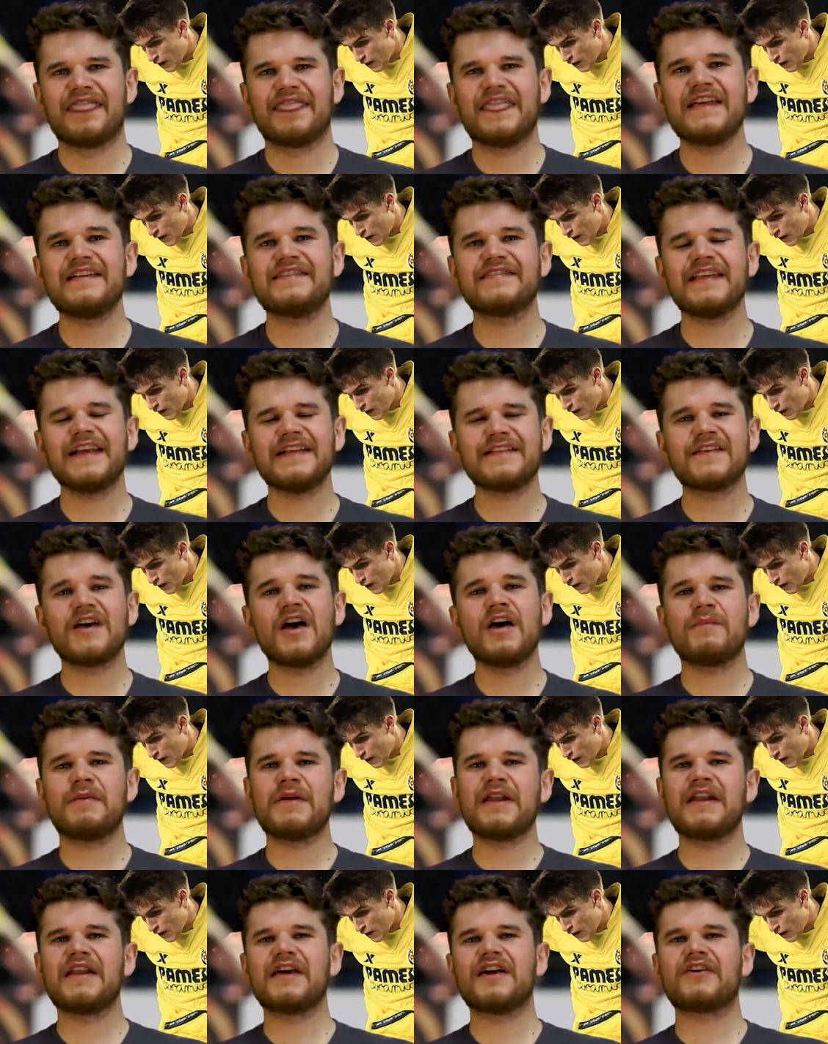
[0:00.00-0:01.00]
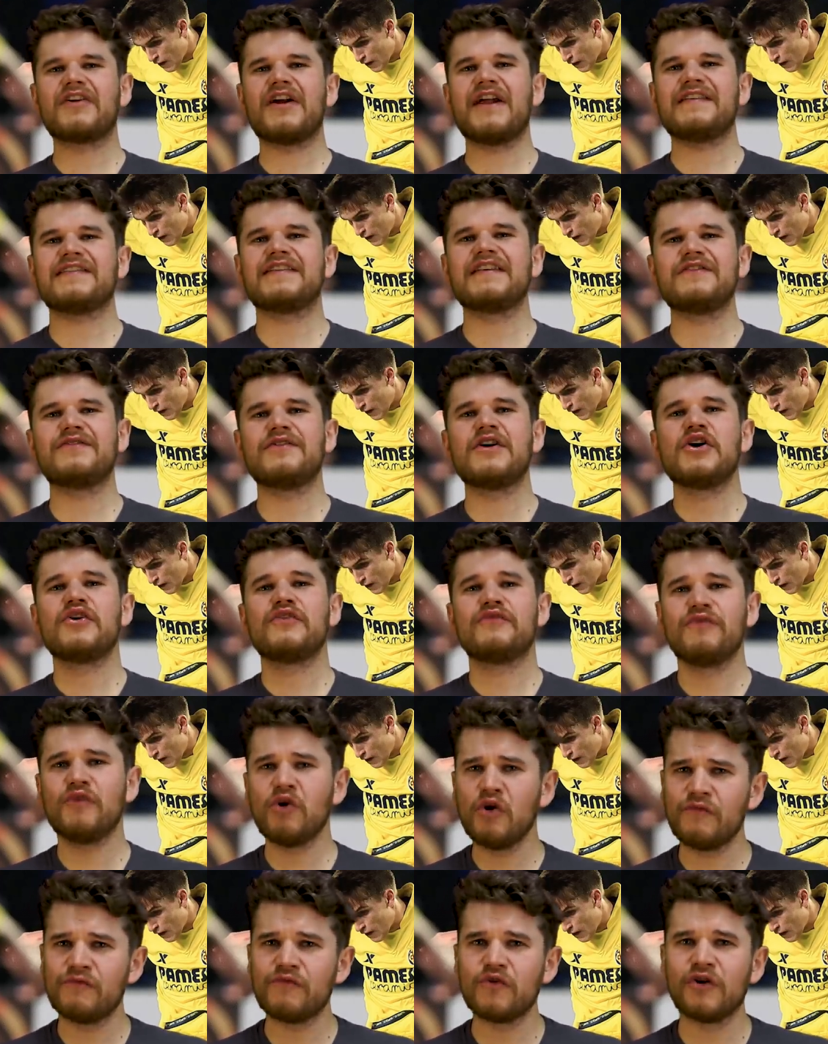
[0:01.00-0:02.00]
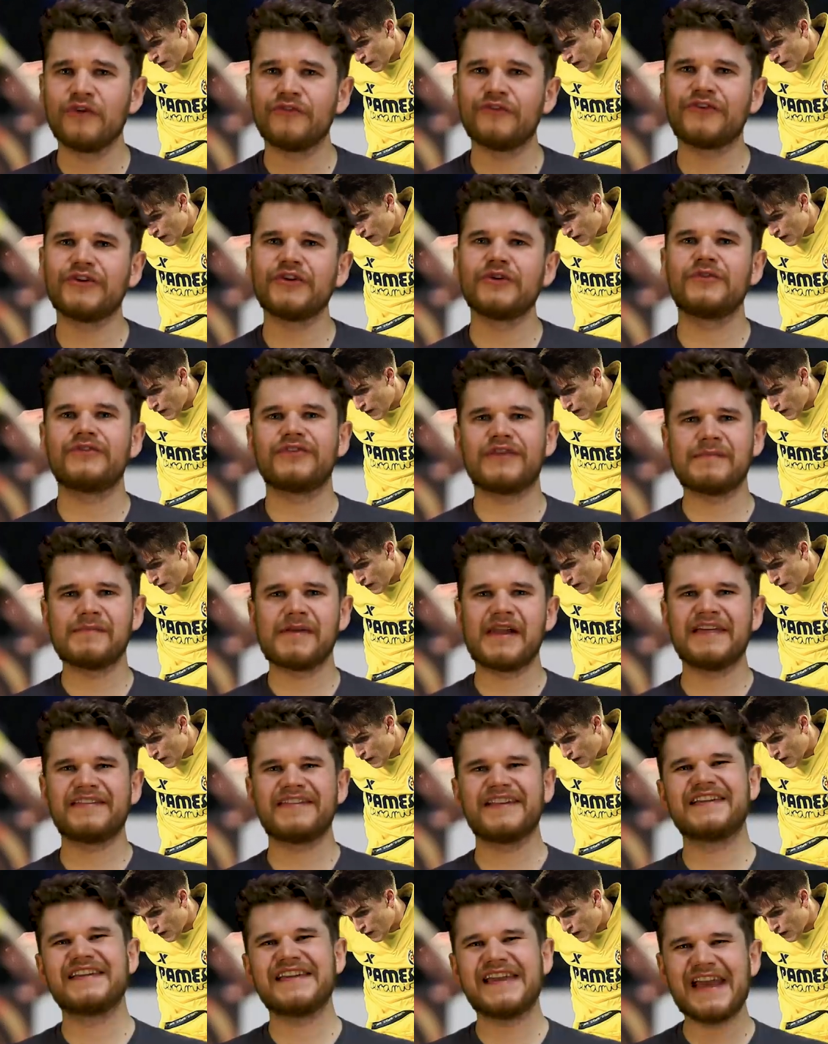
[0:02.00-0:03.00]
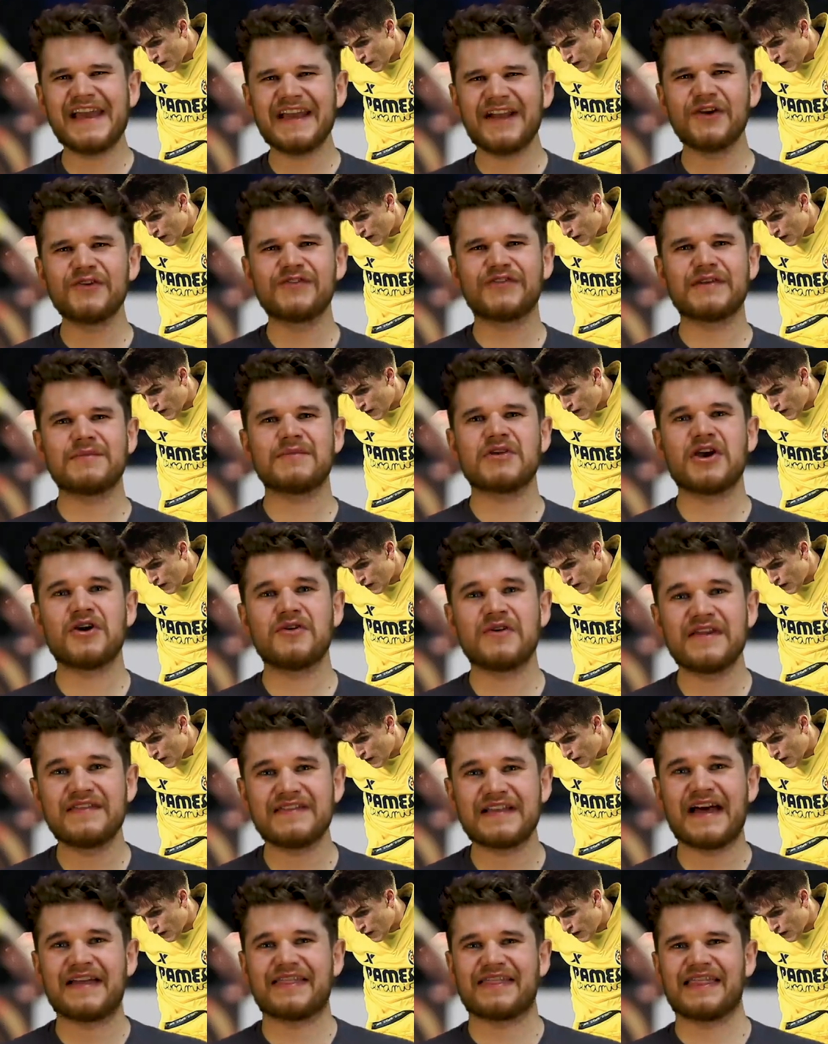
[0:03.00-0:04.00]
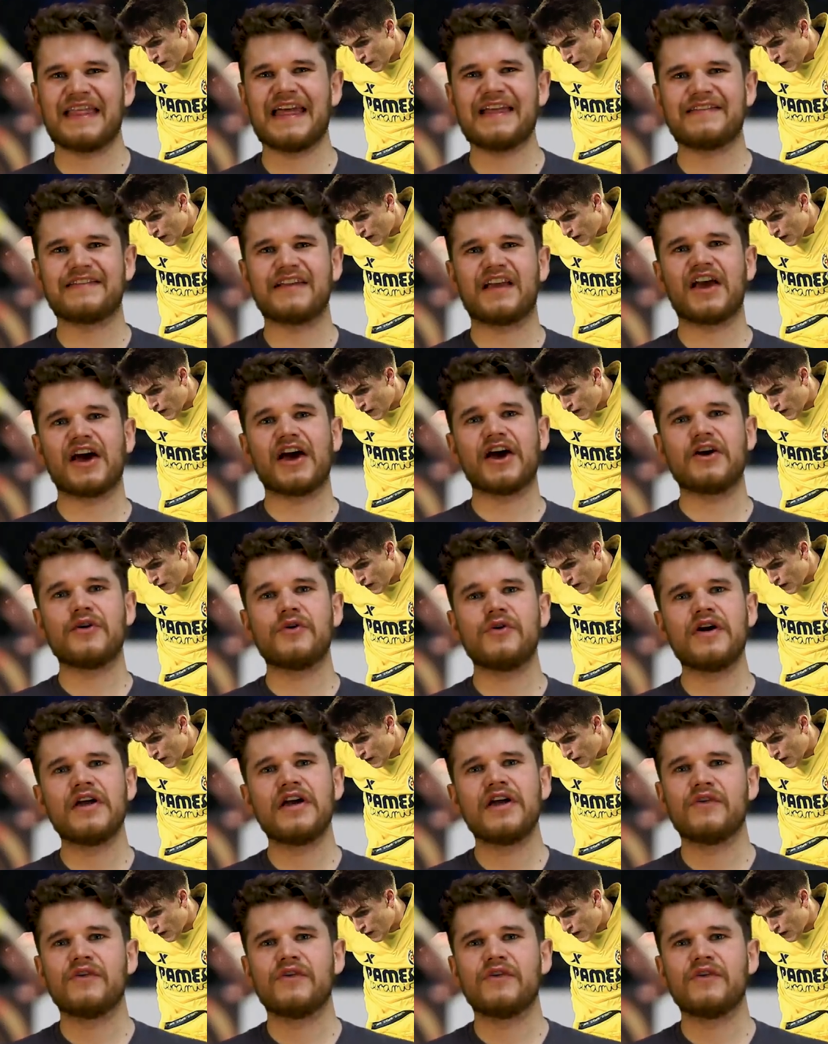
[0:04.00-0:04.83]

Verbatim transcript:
Speaker 1: They set up in an aggressive 4-4-2 similar to Diego Simeone's Atletico.